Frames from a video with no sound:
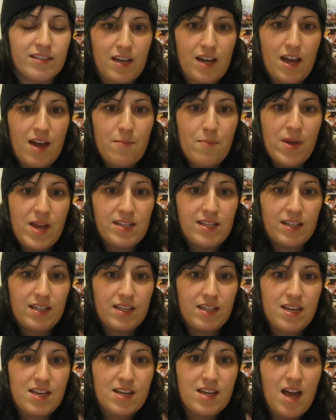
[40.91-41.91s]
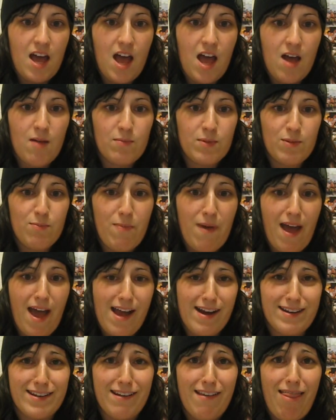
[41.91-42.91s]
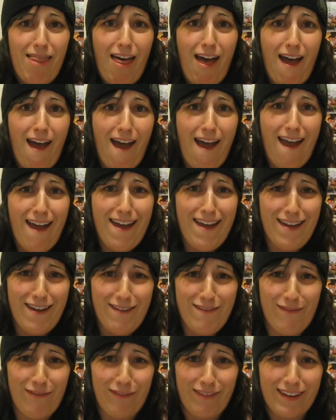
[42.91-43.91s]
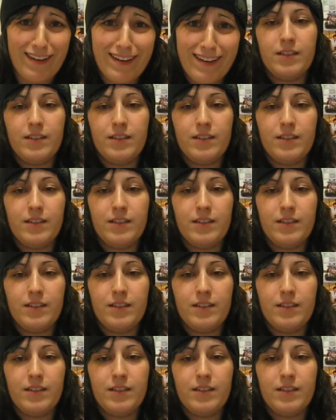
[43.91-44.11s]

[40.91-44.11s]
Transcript: And basically he comes back to life.